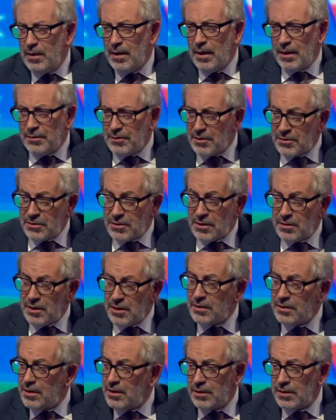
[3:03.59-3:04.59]
And the
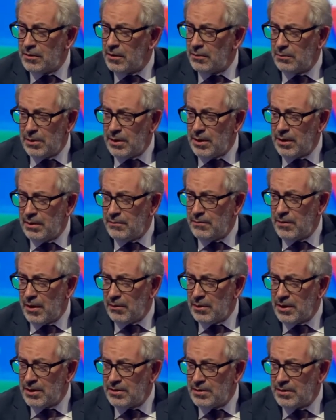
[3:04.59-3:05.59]
statistics are really
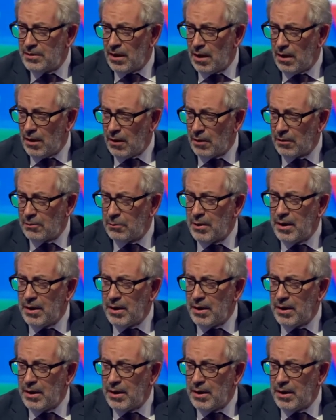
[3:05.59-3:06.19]
very stark.